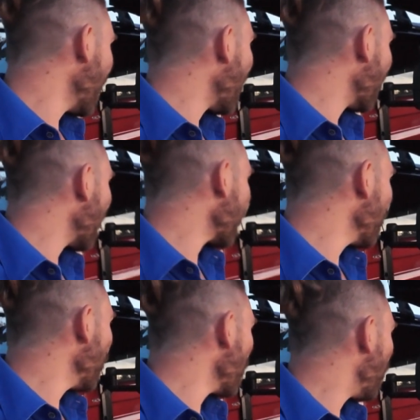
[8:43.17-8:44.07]
Yeah, like you
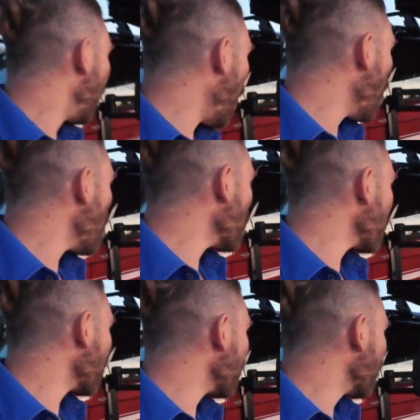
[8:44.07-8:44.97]
feel bored
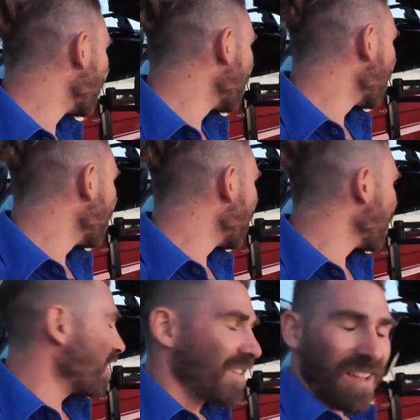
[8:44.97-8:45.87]
and
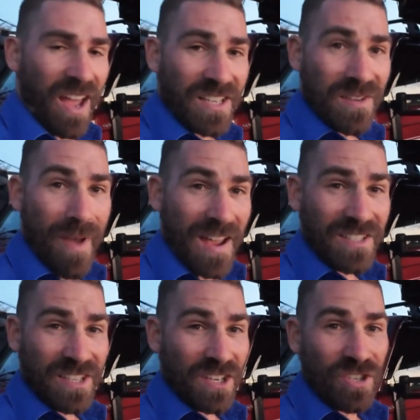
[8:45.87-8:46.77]
it's
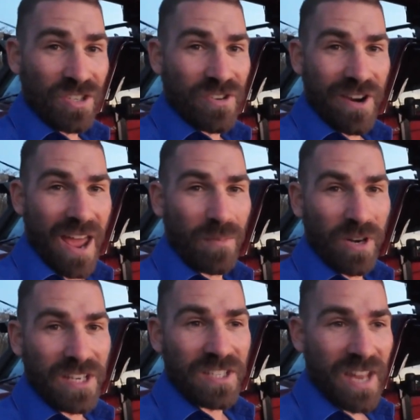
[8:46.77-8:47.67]
amazing. You're just not able to
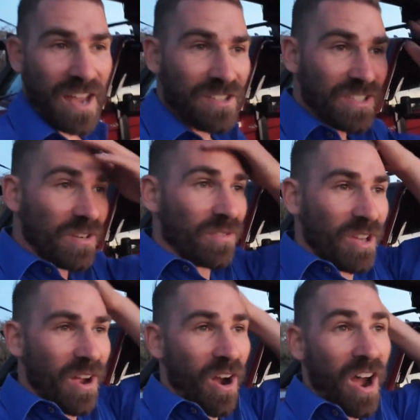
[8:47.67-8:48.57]
entertain yourself. So
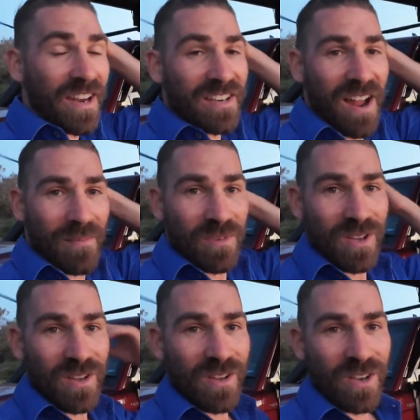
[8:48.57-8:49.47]
I ended up
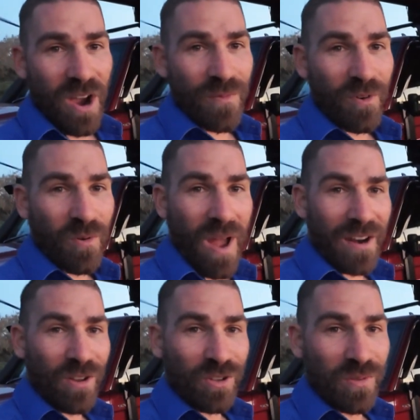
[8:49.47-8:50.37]
going for a run
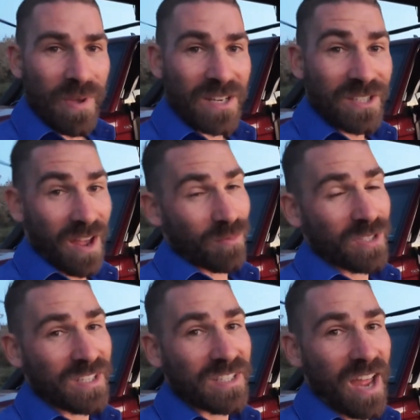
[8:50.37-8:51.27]
along the beach. That
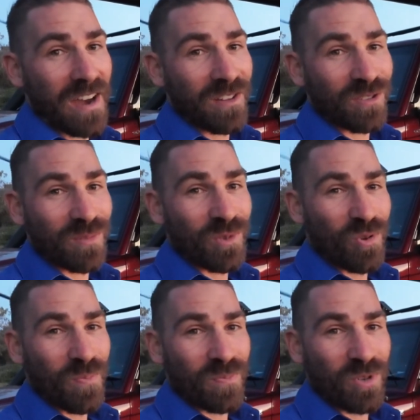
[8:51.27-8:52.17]
was entertaining. There was some
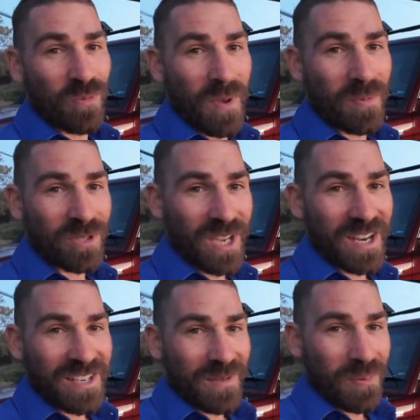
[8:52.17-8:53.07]
two people
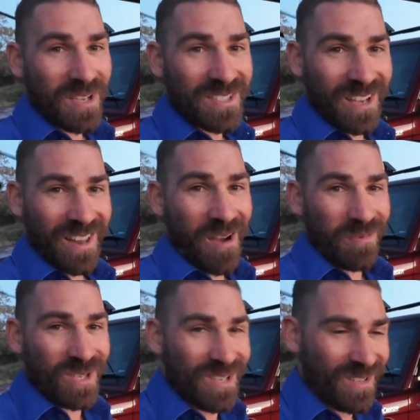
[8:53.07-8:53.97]
skinny dipping, so that
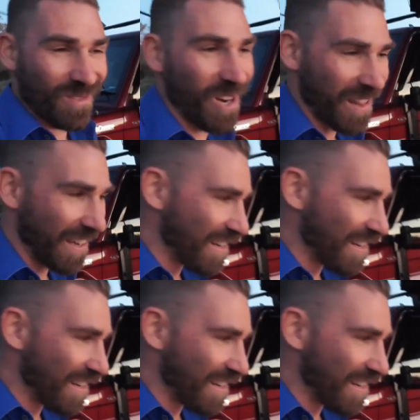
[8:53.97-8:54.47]
was really